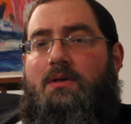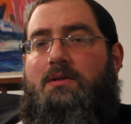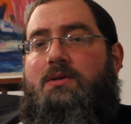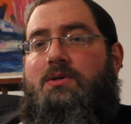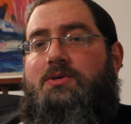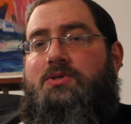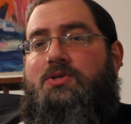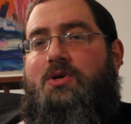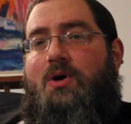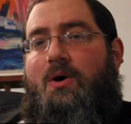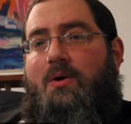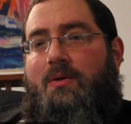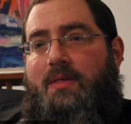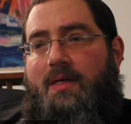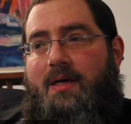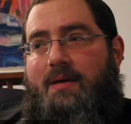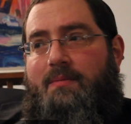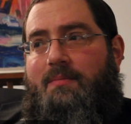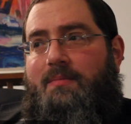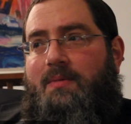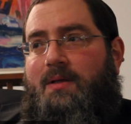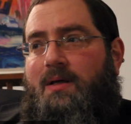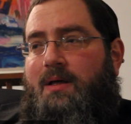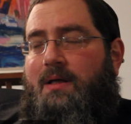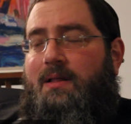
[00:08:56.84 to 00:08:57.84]
to show
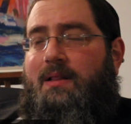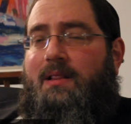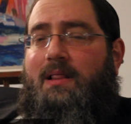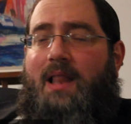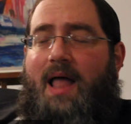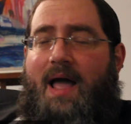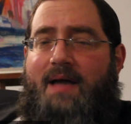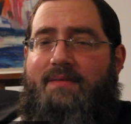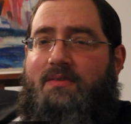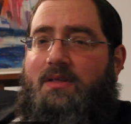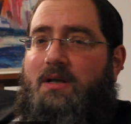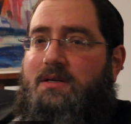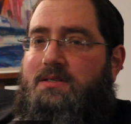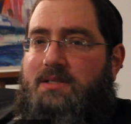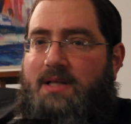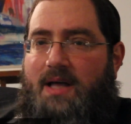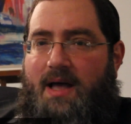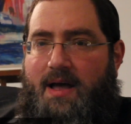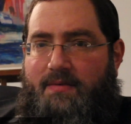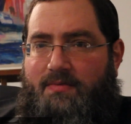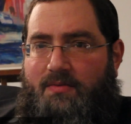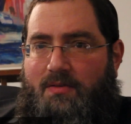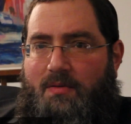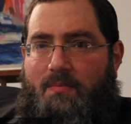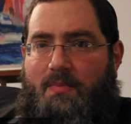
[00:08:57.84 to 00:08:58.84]
them life doesn't
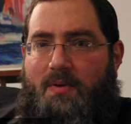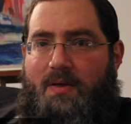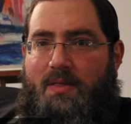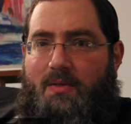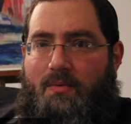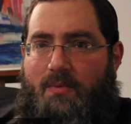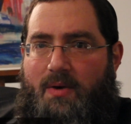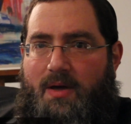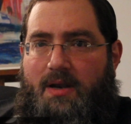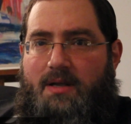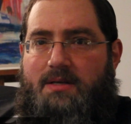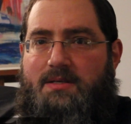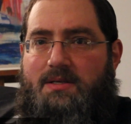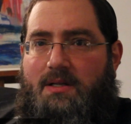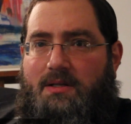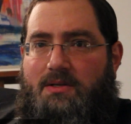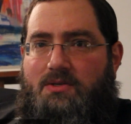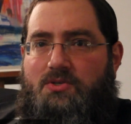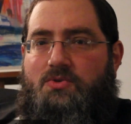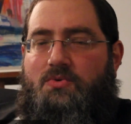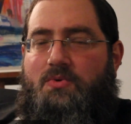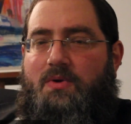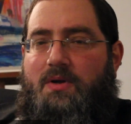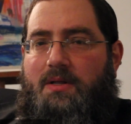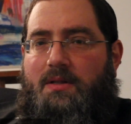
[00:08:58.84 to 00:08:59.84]
have to be the way it is on the
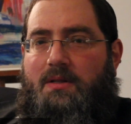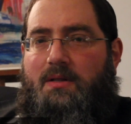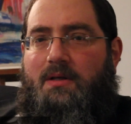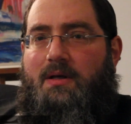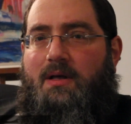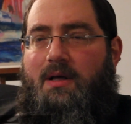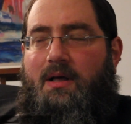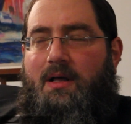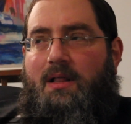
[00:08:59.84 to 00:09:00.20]
street.